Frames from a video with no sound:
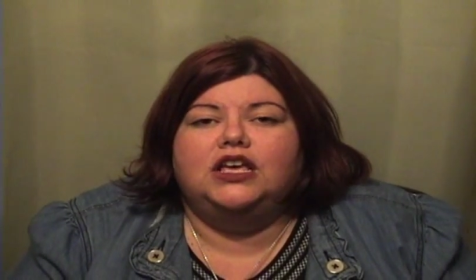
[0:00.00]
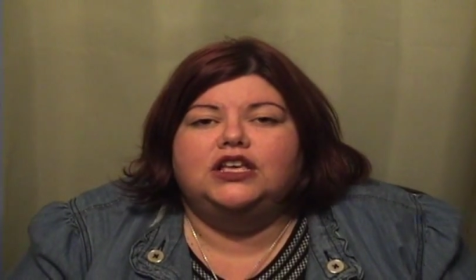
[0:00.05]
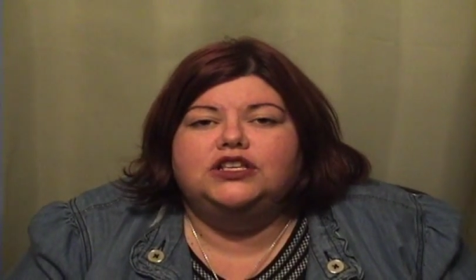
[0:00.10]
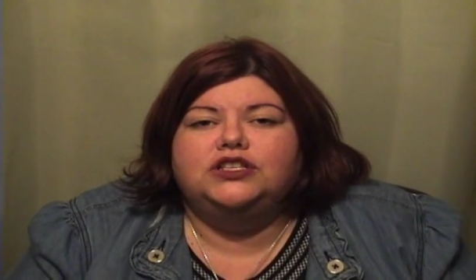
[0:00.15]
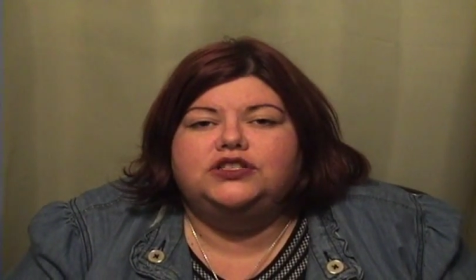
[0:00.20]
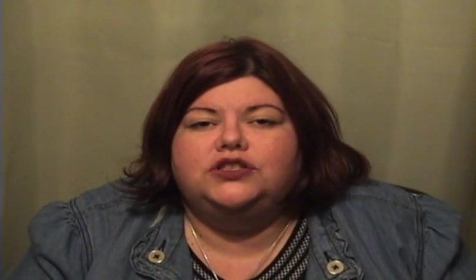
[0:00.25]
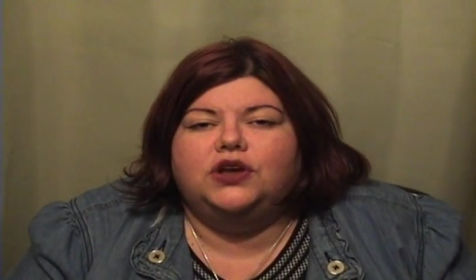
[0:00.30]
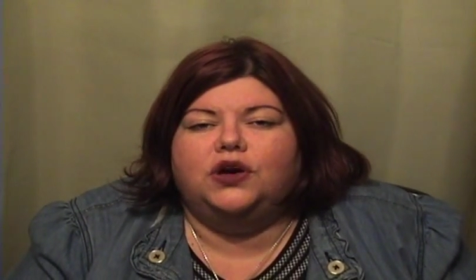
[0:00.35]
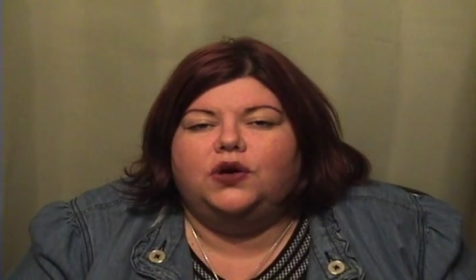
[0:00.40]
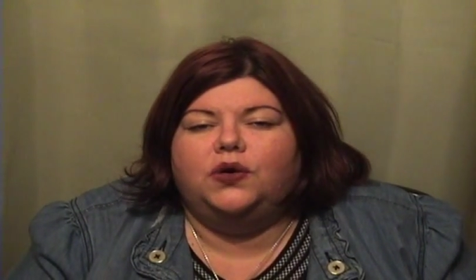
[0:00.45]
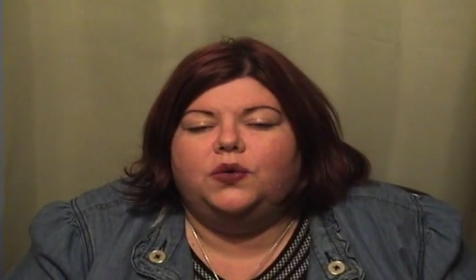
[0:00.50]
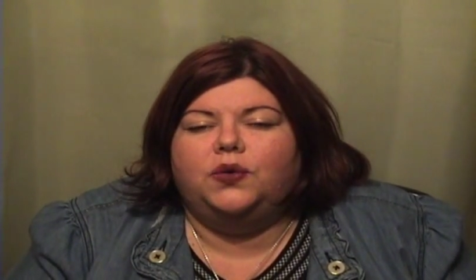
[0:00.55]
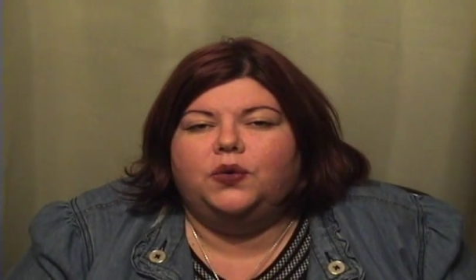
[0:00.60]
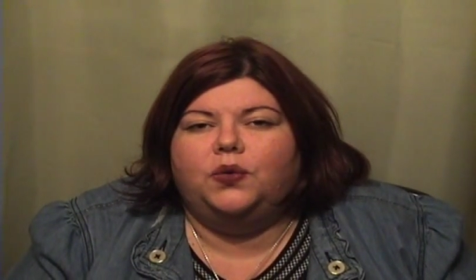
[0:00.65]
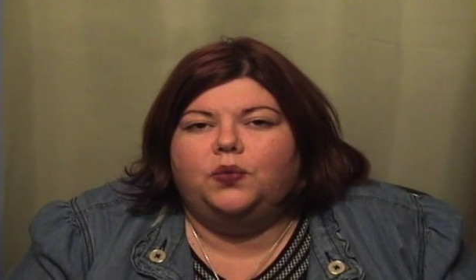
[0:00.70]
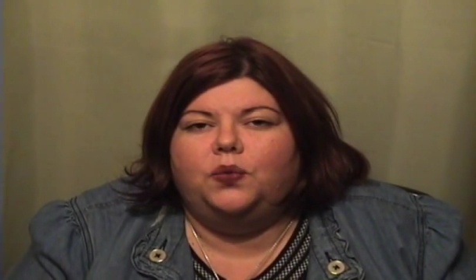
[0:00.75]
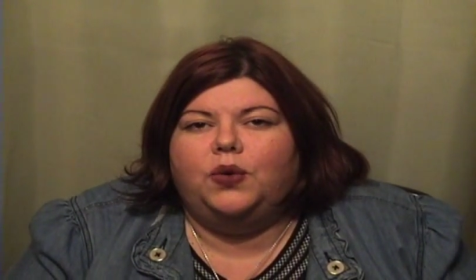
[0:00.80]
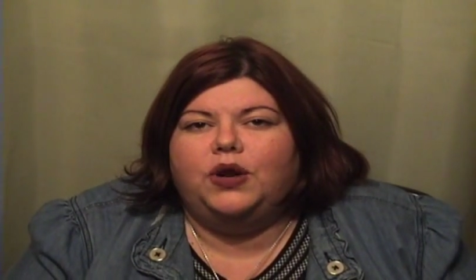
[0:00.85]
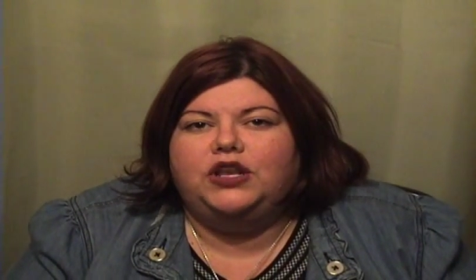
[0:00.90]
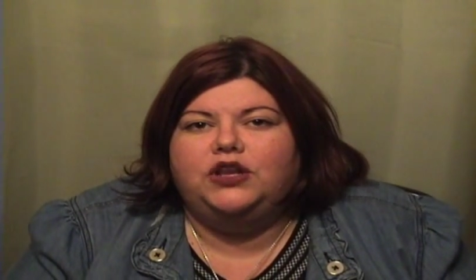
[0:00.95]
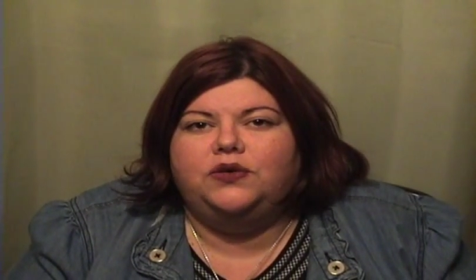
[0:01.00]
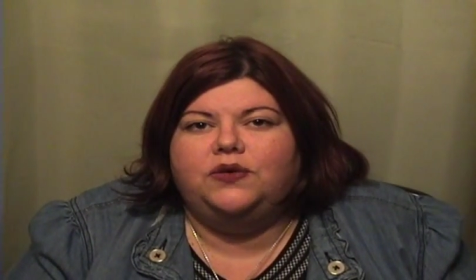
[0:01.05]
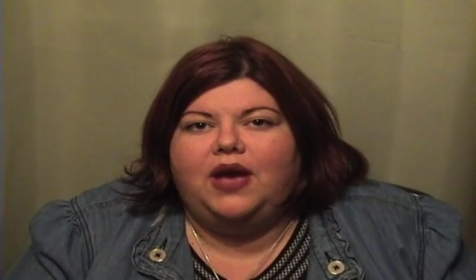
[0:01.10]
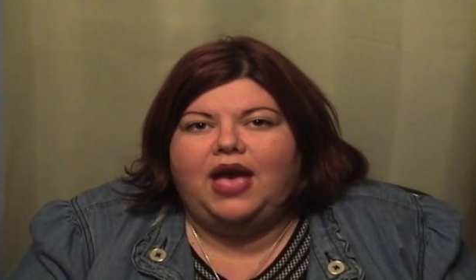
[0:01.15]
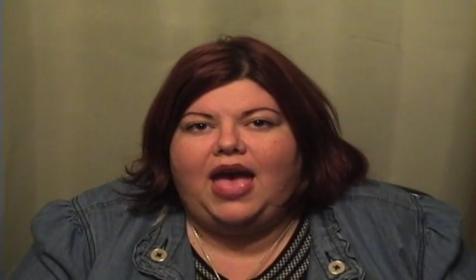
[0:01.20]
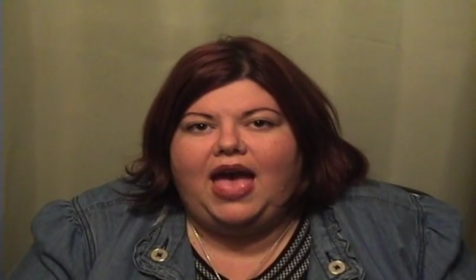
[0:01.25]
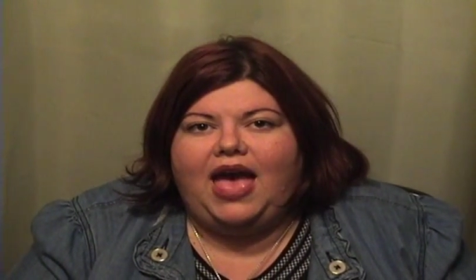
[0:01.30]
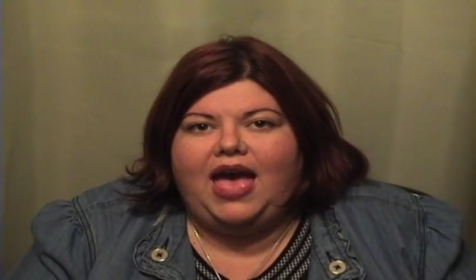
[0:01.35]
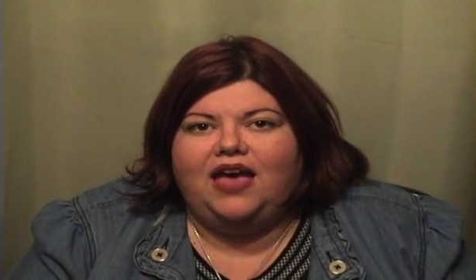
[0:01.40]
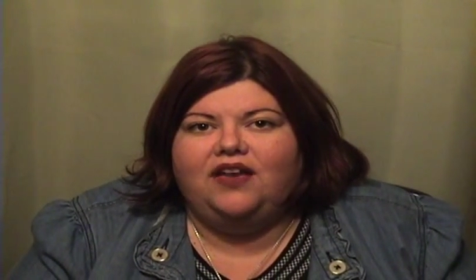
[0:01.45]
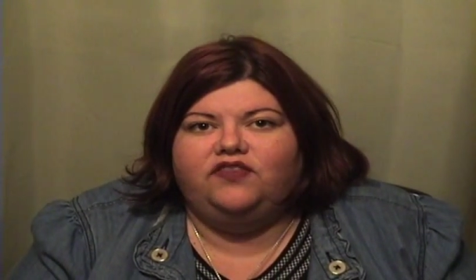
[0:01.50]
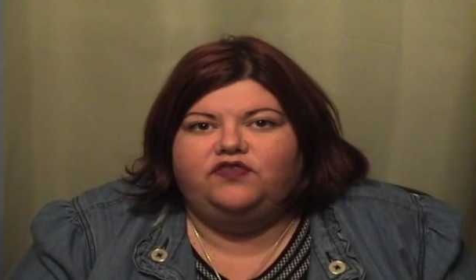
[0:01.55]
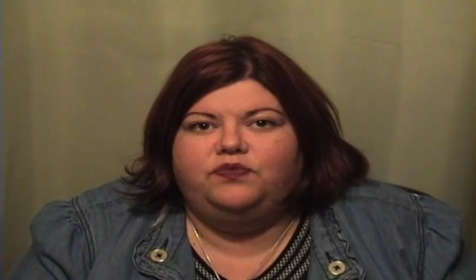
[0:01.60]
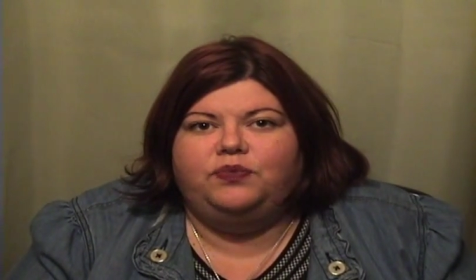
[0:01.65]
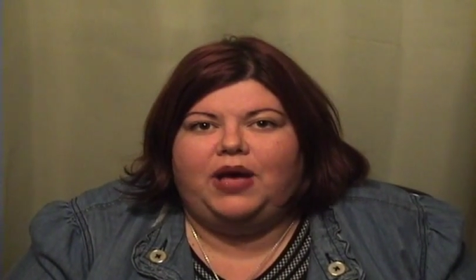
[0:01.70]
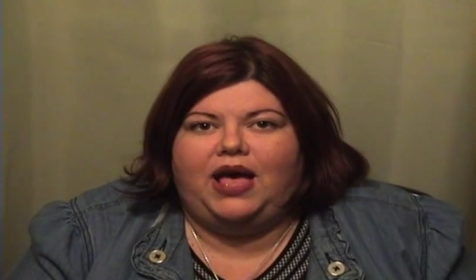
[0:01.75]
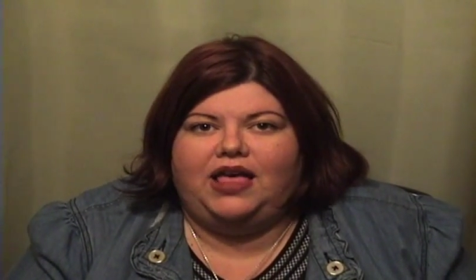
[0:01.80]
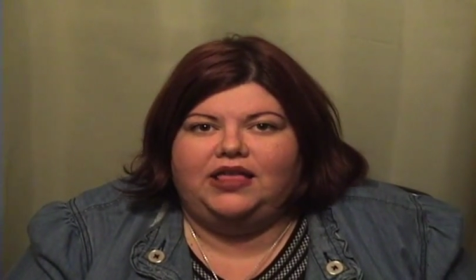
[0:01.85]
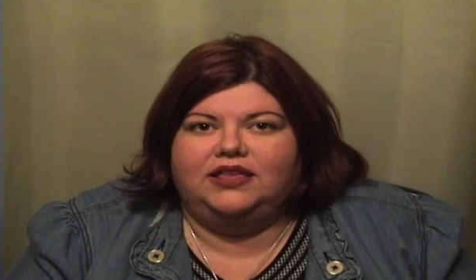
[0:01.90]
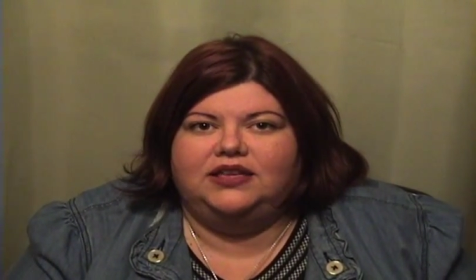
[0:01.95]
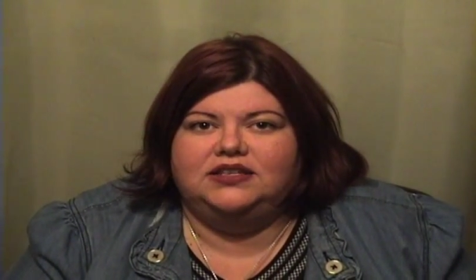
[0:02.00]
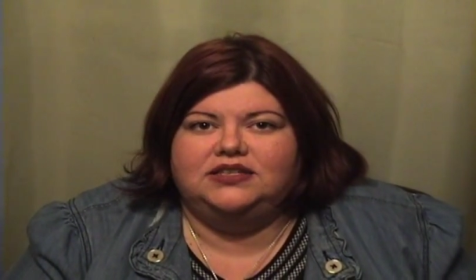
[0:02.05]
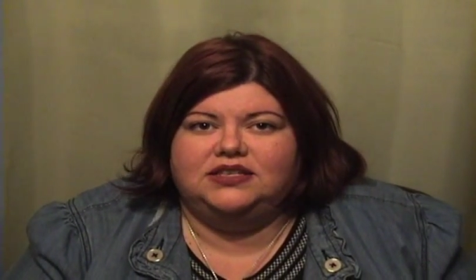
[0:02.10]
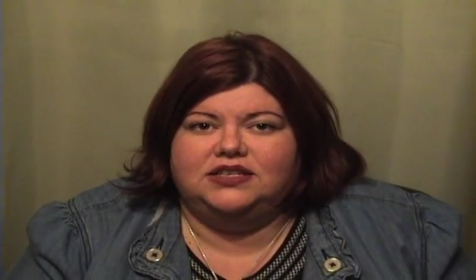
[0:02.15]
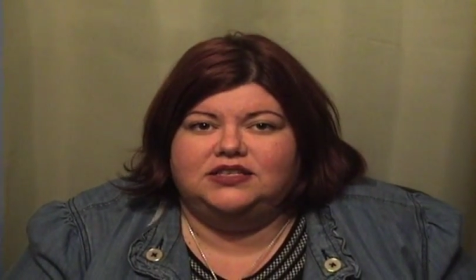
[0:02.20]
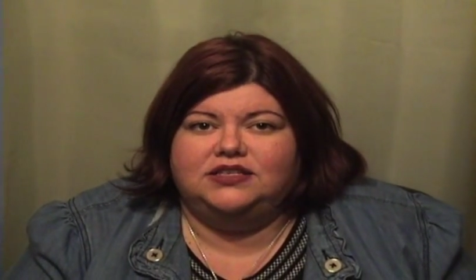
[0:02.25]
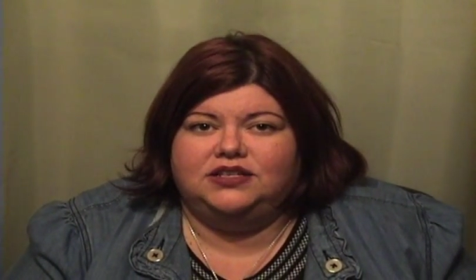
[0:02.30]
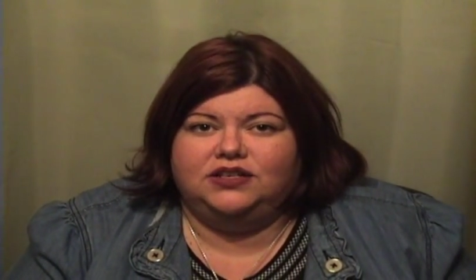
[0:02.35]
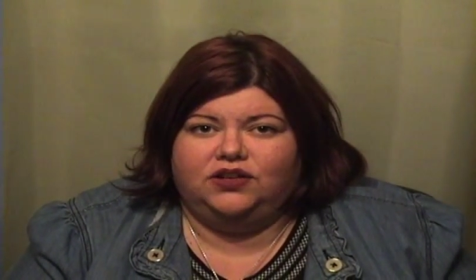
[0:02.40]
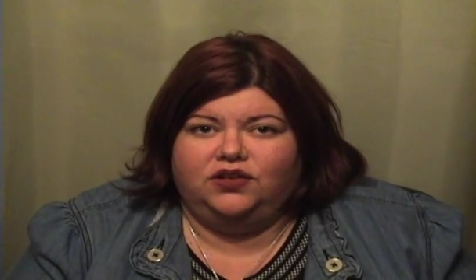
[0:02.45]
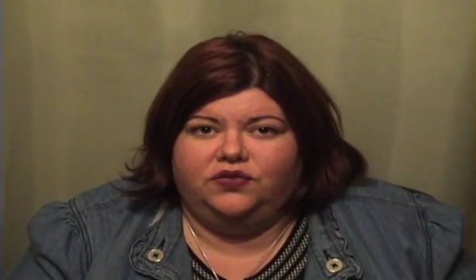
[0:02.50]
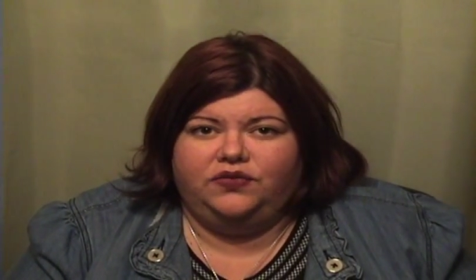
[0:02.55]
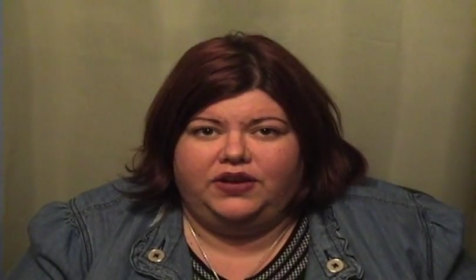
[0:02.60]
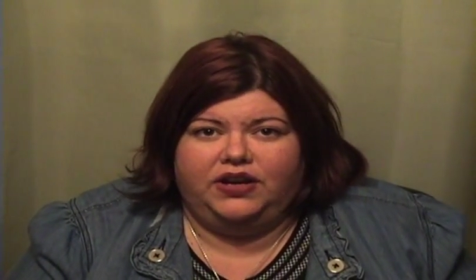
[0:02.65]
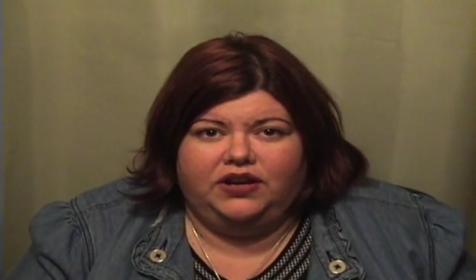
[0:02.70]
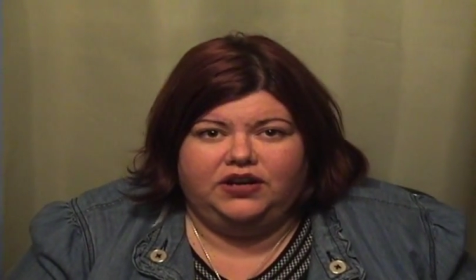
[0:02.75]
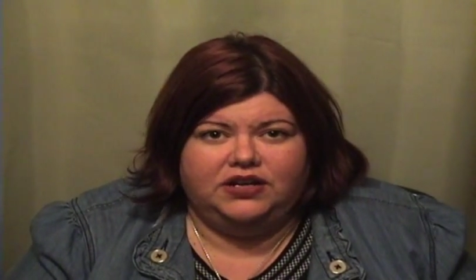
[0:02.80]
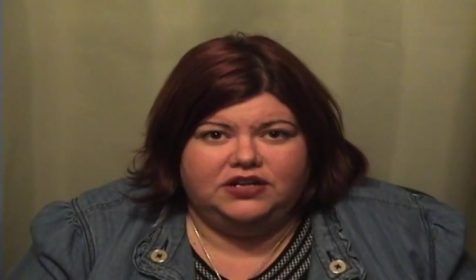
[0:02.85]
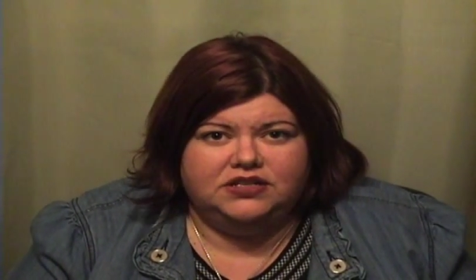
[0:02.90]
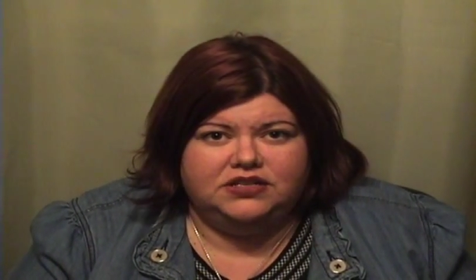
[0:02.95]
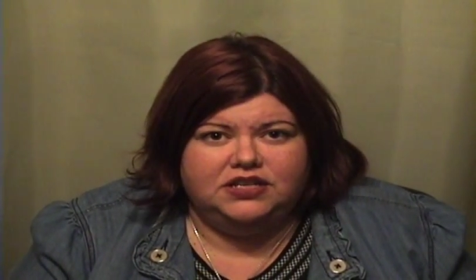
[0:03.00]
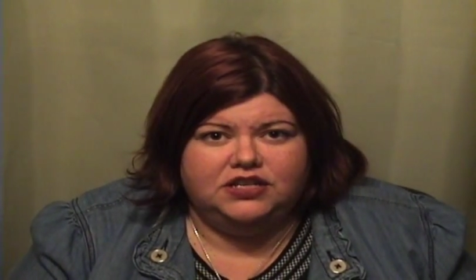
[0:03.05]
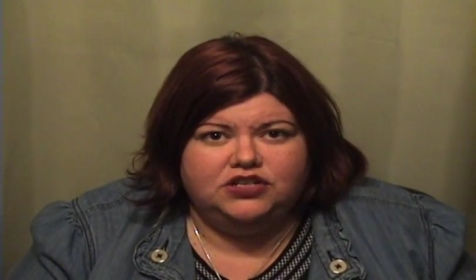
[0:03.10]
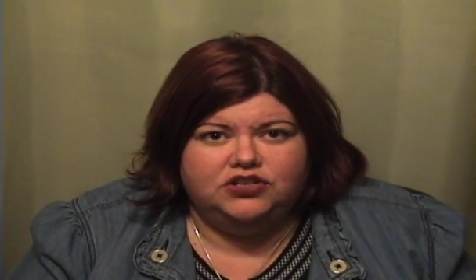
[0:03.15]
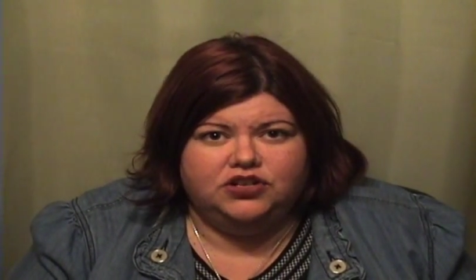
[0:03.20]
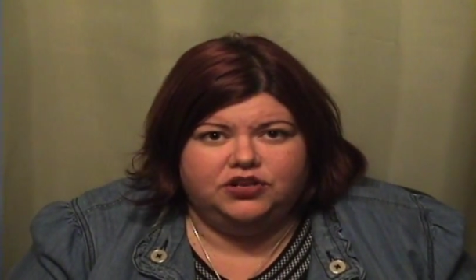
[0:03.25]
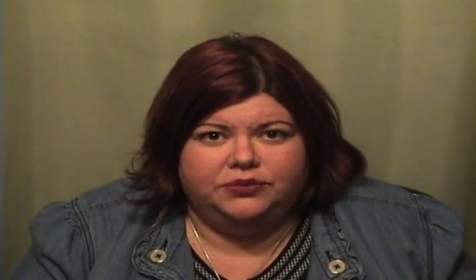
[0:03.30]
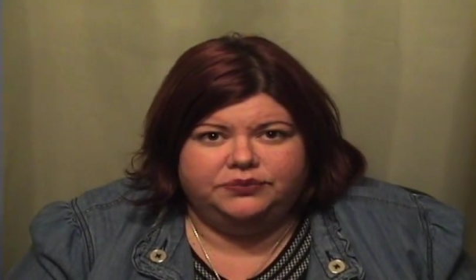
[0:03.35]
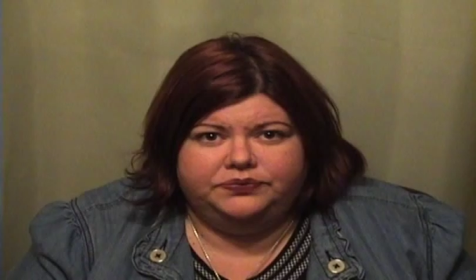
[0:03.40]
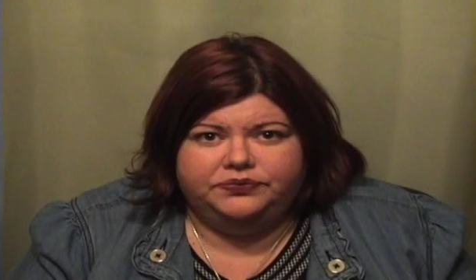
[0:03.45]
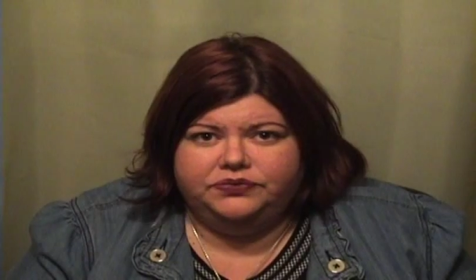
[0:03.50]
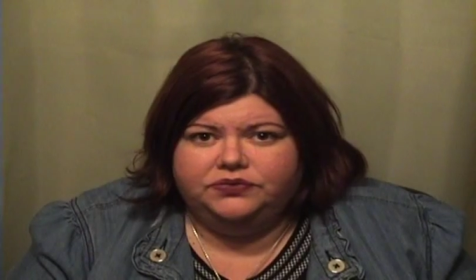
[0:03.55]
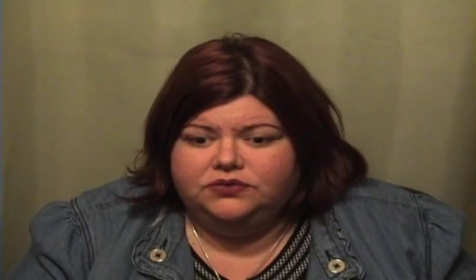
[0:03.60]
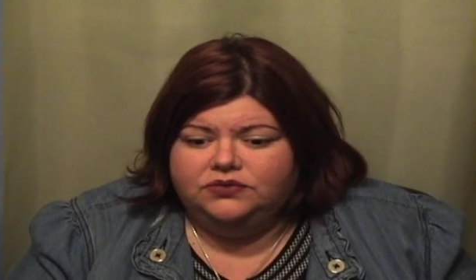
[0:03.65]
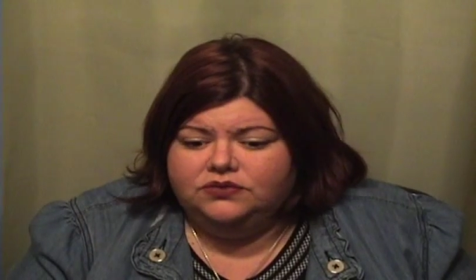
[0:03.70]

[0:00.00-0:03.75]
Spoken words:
So when you have polycystic ovarian syndrome,